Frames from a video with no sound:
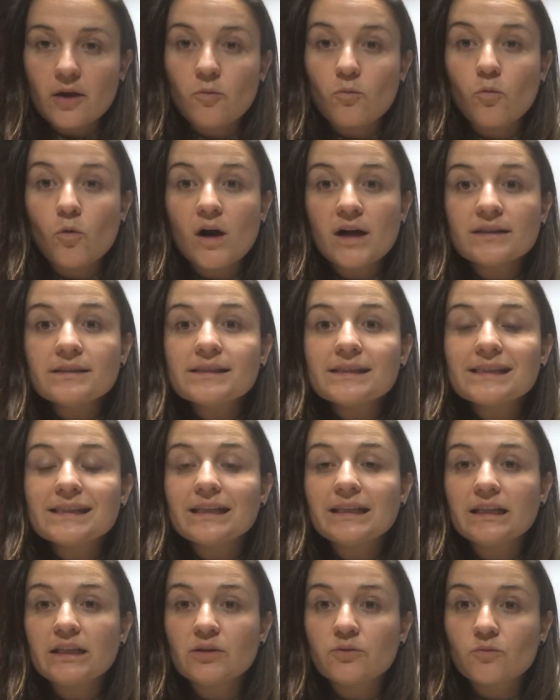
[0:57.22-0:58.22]
one
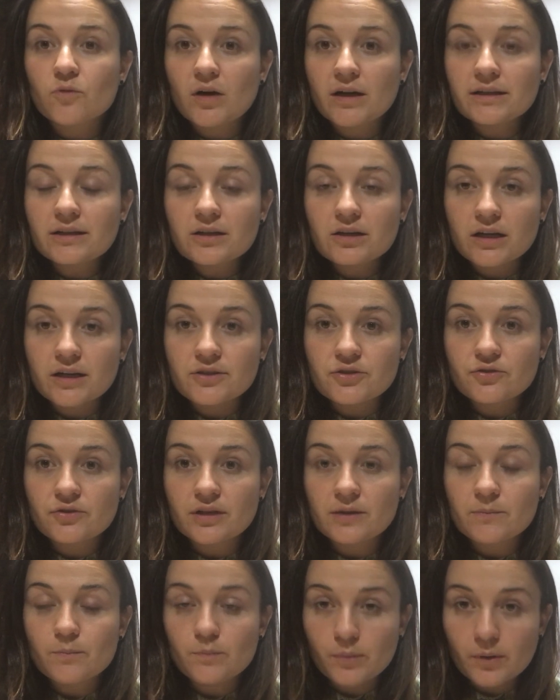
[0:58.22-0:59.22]
city in one
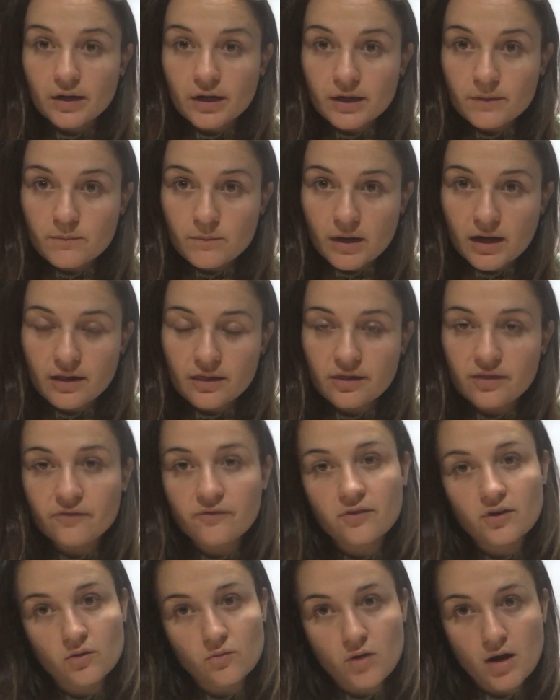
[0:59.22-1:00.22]
country per month
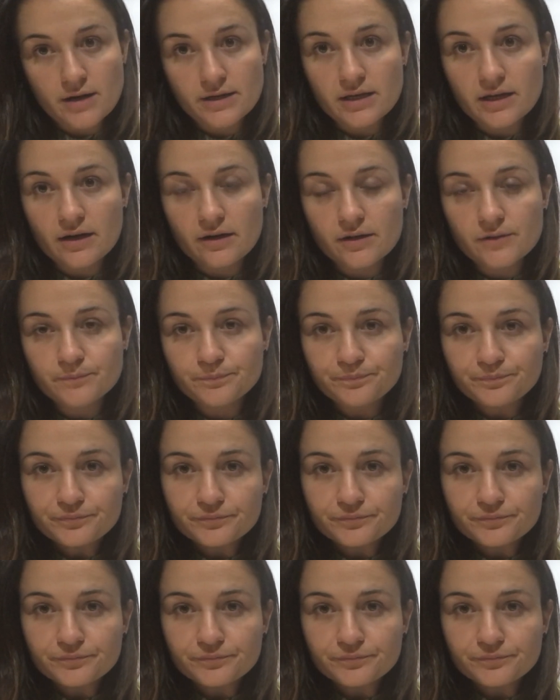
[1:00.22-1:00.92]
for 1 year.